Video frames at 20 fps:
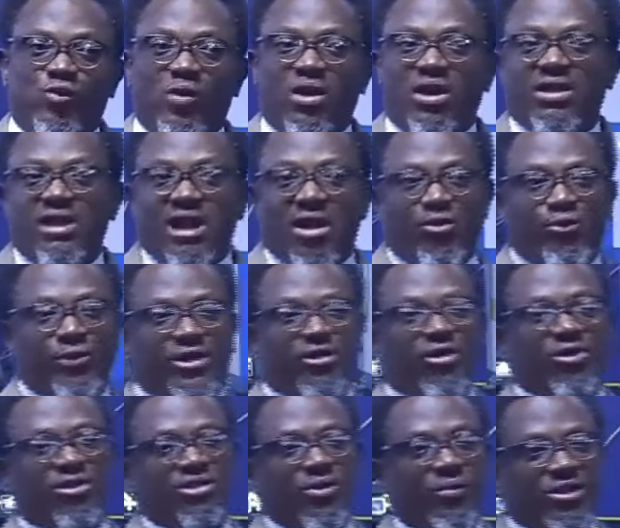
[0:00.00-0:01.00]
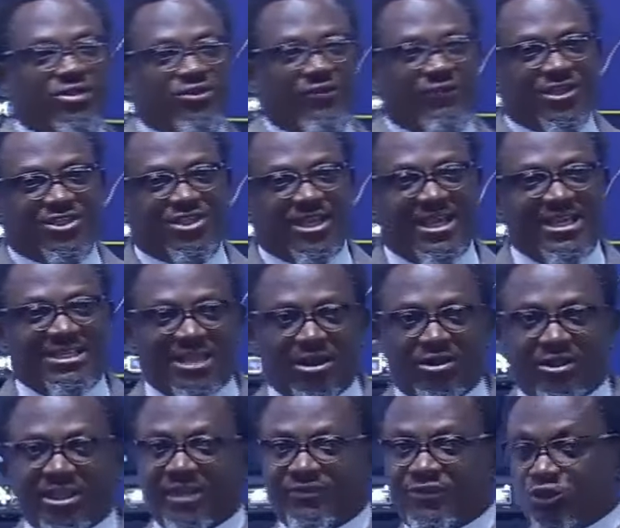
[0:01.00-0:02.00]
1. I'll read all the way to verse 8. I'll
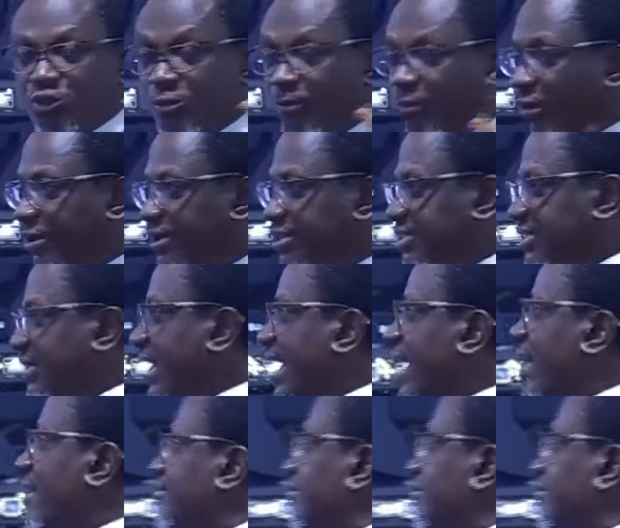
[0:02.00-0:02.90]
give 2 points there